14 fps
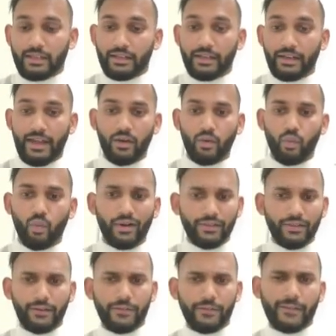Now, what are the
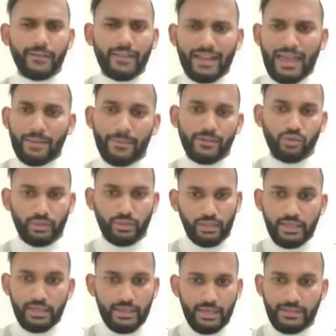different things that happens with the
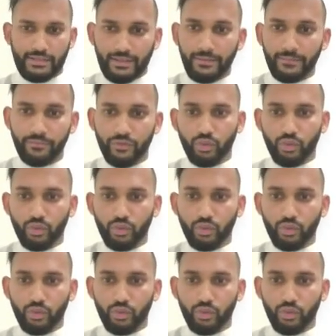EKG?